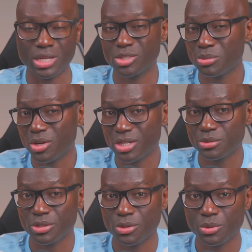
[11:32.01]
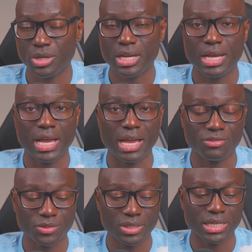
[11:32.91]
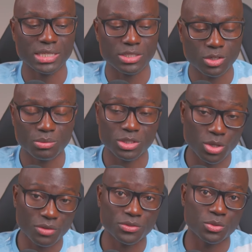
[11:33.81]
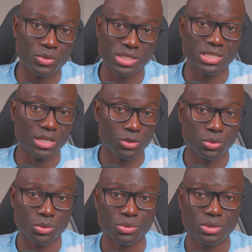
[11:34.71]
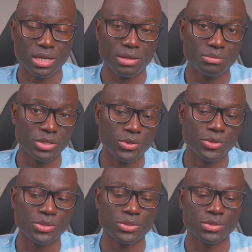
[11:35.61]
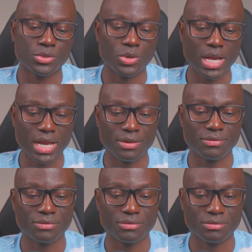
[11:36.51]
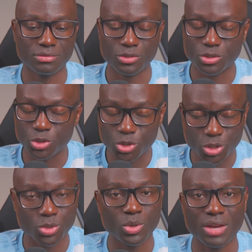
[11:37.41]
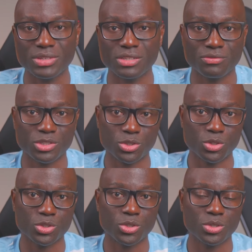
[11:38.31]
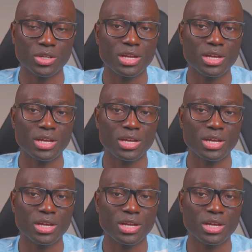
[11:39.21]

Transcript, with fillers: And to be honest with you, I feel like it's going to be tough to reach that goal uh, because you have, you just don't have the infrastructure